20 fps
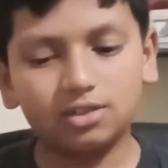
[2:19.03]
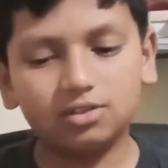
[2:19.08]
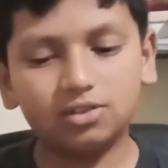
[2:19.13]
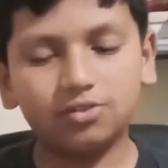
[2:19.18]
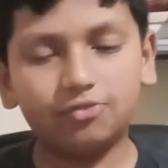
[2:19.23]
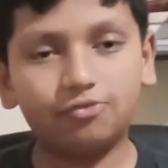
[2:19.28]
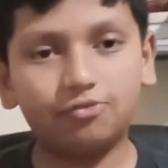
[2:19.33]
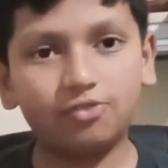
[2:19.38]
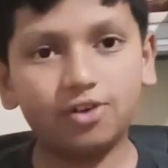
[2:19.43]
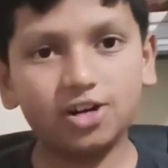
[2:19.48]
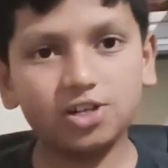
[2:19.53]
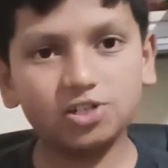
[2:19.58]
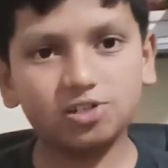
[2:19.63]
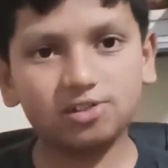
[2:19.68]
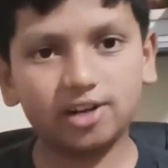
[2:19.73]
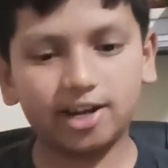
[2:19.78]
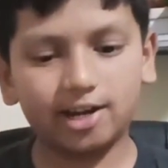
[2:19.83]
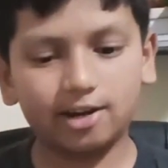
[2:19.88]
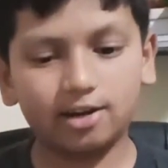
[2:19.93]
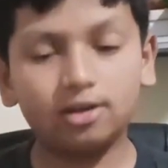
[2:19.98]
the
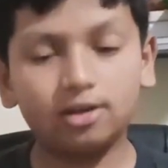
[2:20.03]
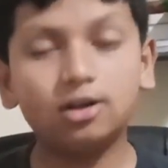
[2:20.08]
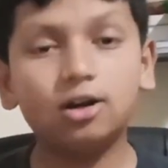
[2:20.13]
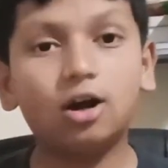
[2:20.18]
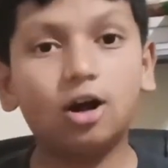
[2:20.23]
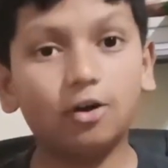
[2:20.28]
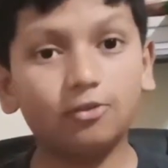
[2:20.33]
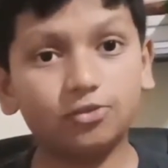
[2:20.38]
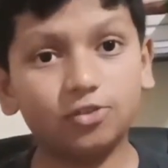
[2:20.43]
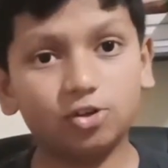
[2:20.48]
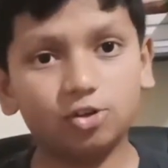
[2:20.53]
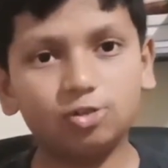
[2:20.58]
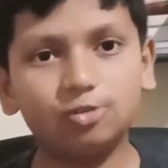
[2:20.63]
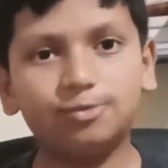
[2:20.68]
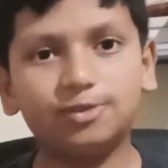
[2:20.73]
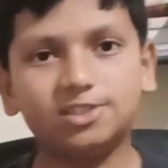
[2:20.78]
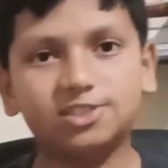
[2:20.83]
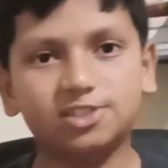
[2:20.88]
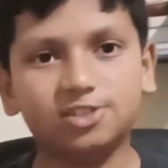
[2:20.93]
first layer of the Rubik's